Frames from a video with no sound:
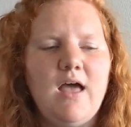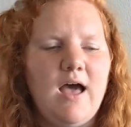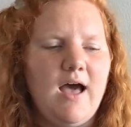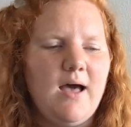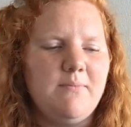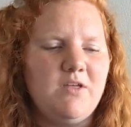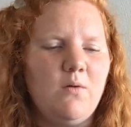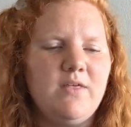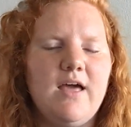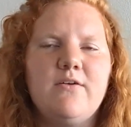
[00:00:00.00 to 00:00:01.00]
The
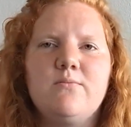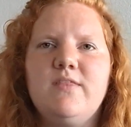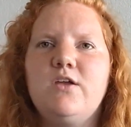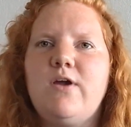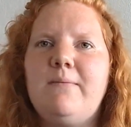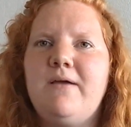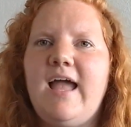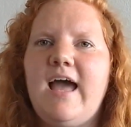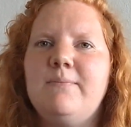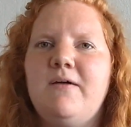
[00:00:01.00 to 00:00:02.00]
only other really gripe I
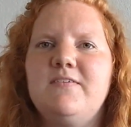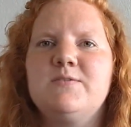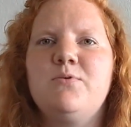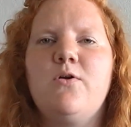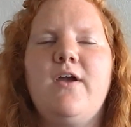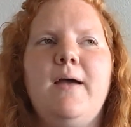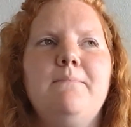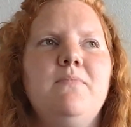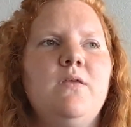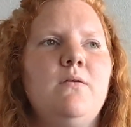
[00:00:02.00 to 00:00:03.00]
had about this program